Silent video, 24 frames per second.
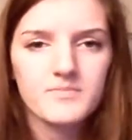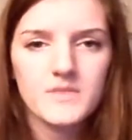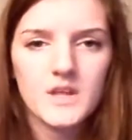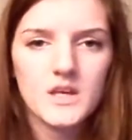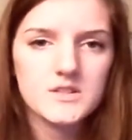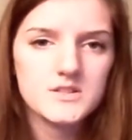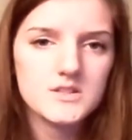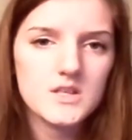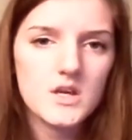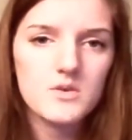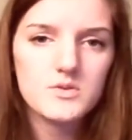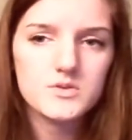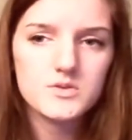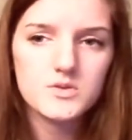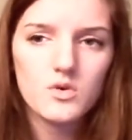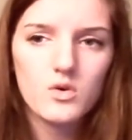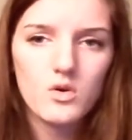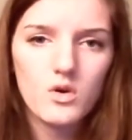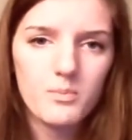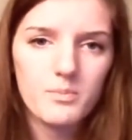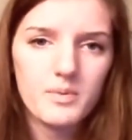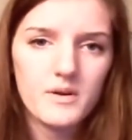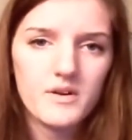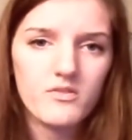and so it was all
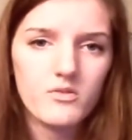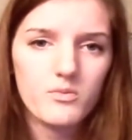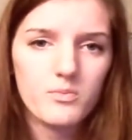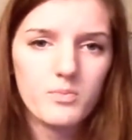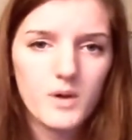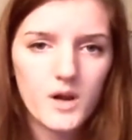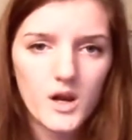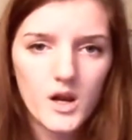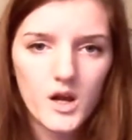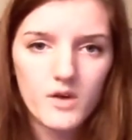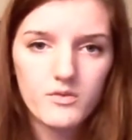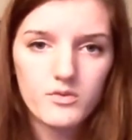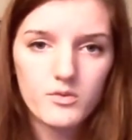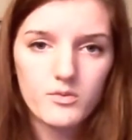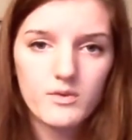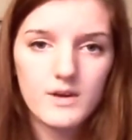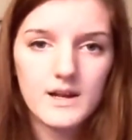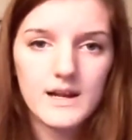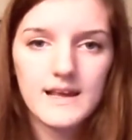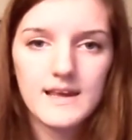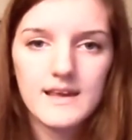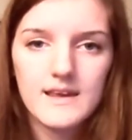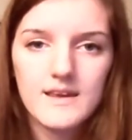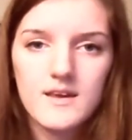a bit of a palaver
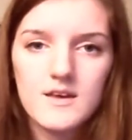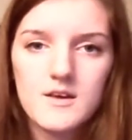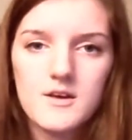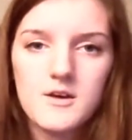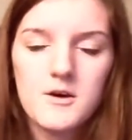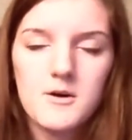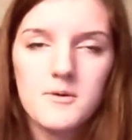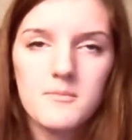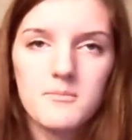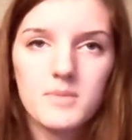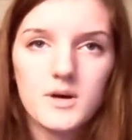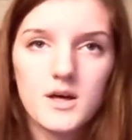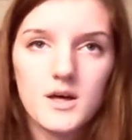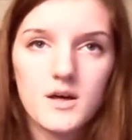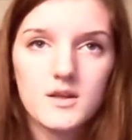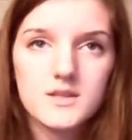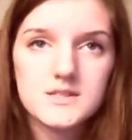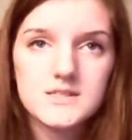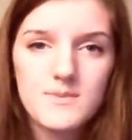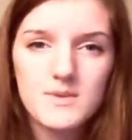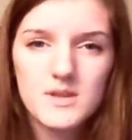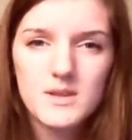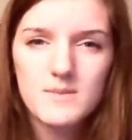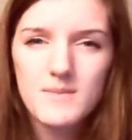really. But
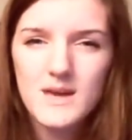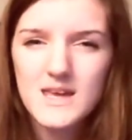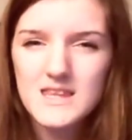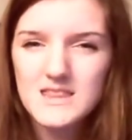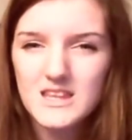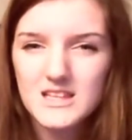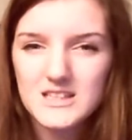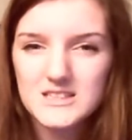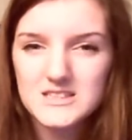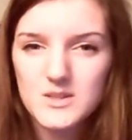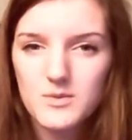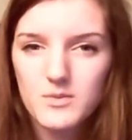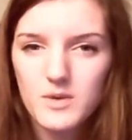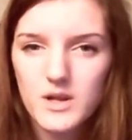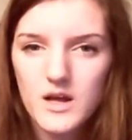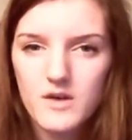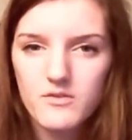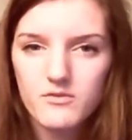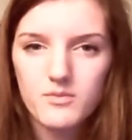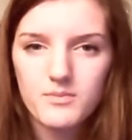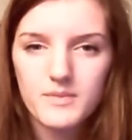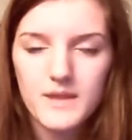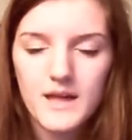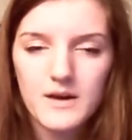some of the main things that we
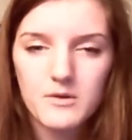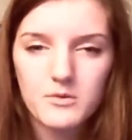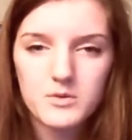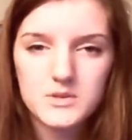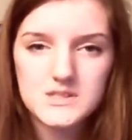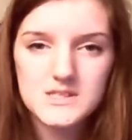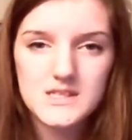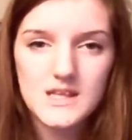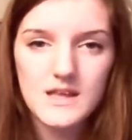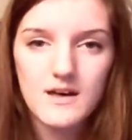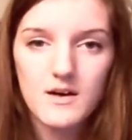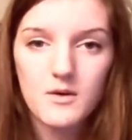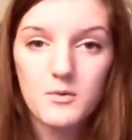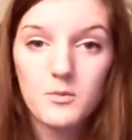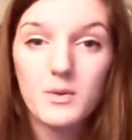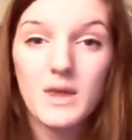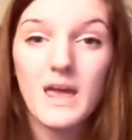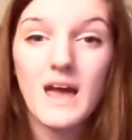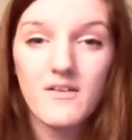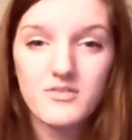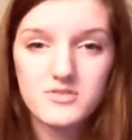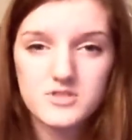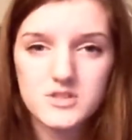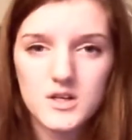learned from that was that we
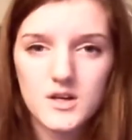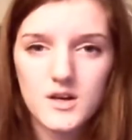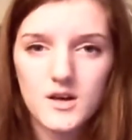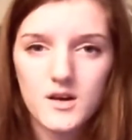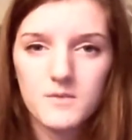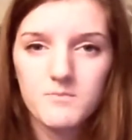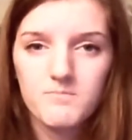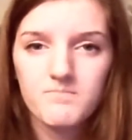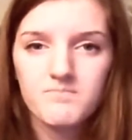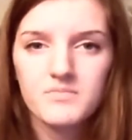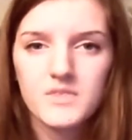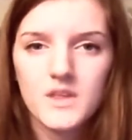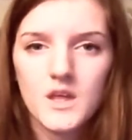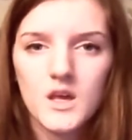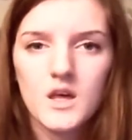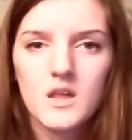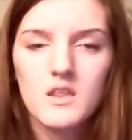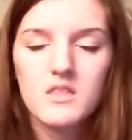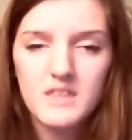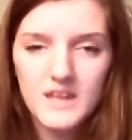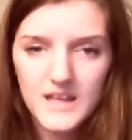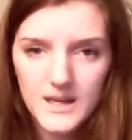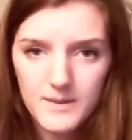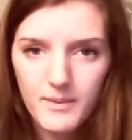have to
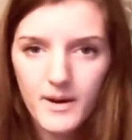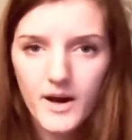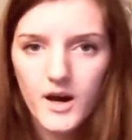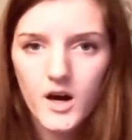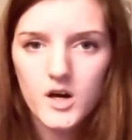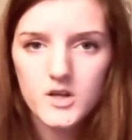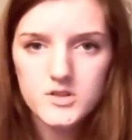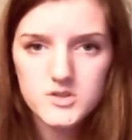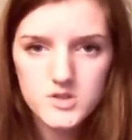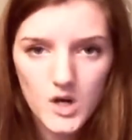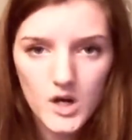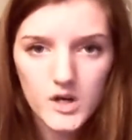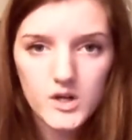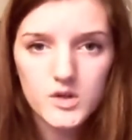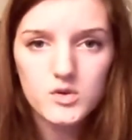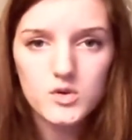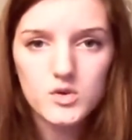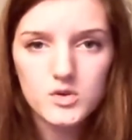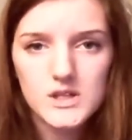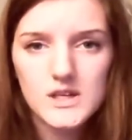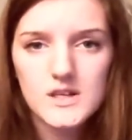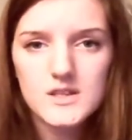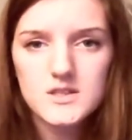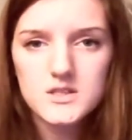think about our target
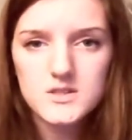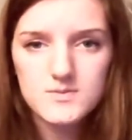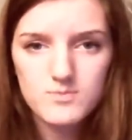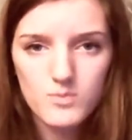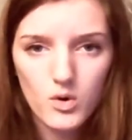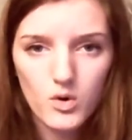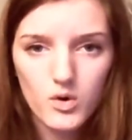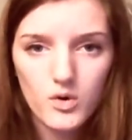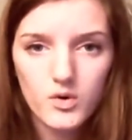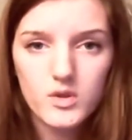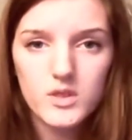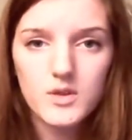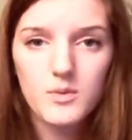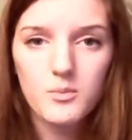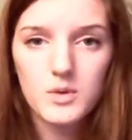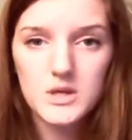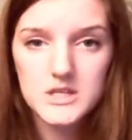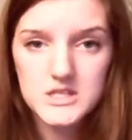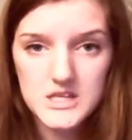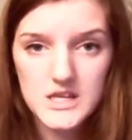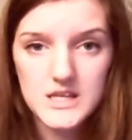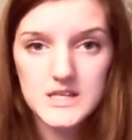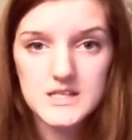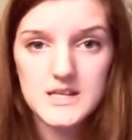audience more than we
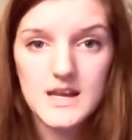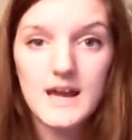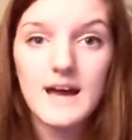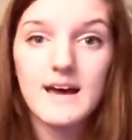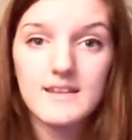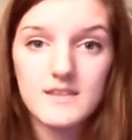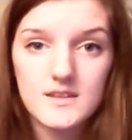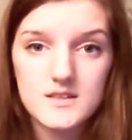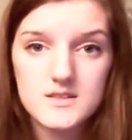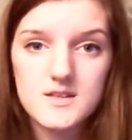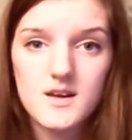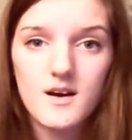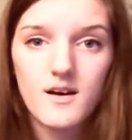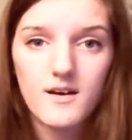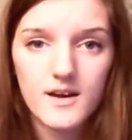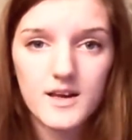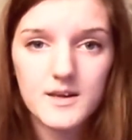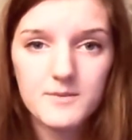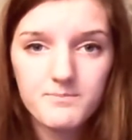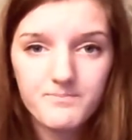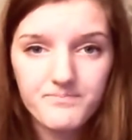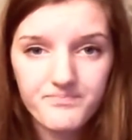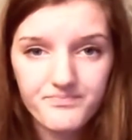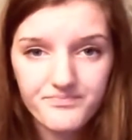did at the
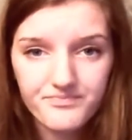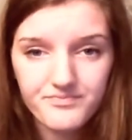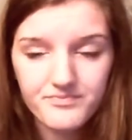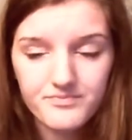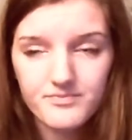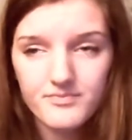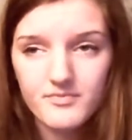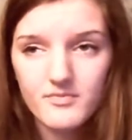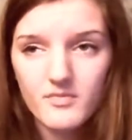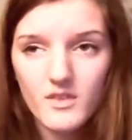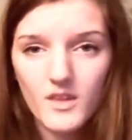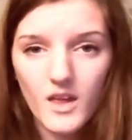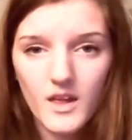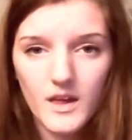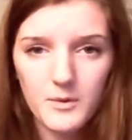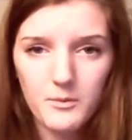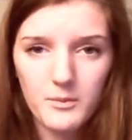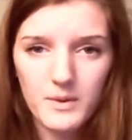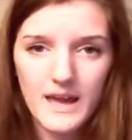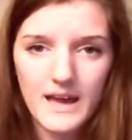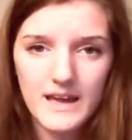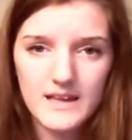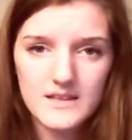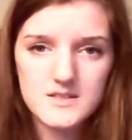time, and
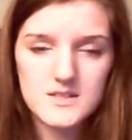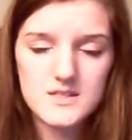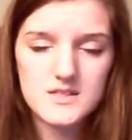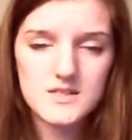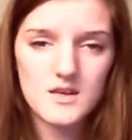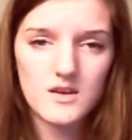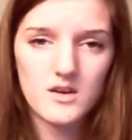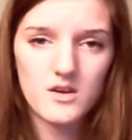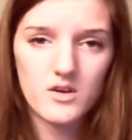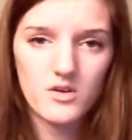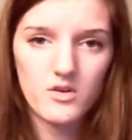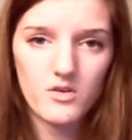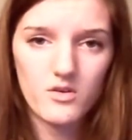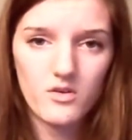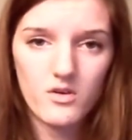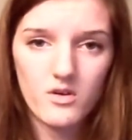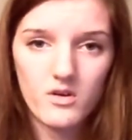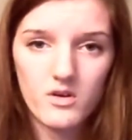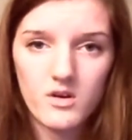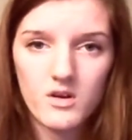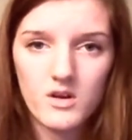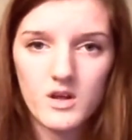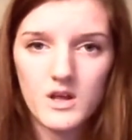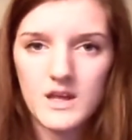we had to
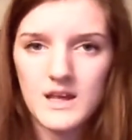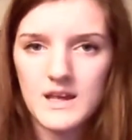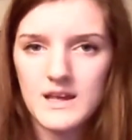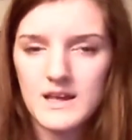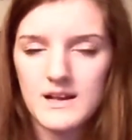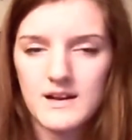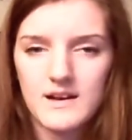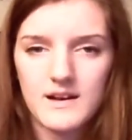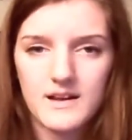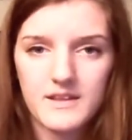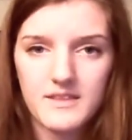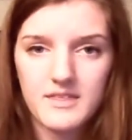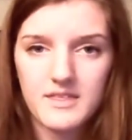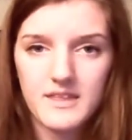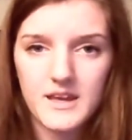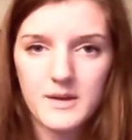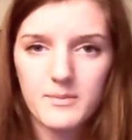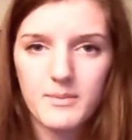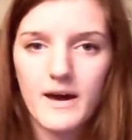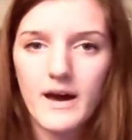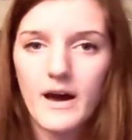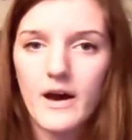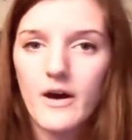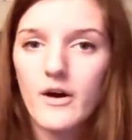like think
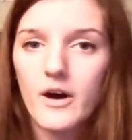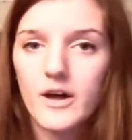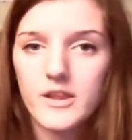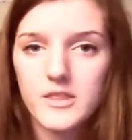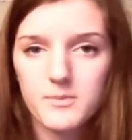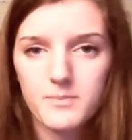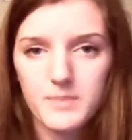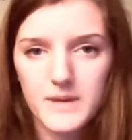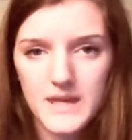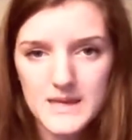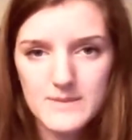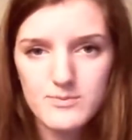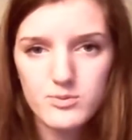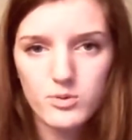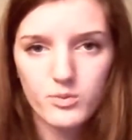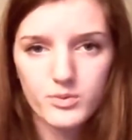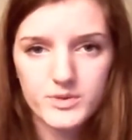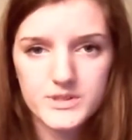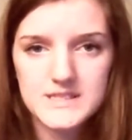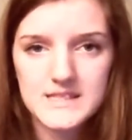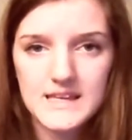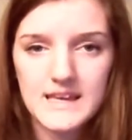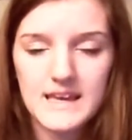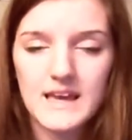about how other people would
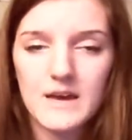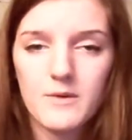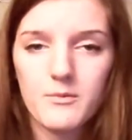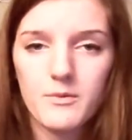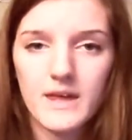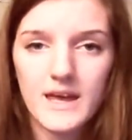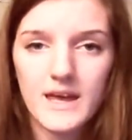see it, and we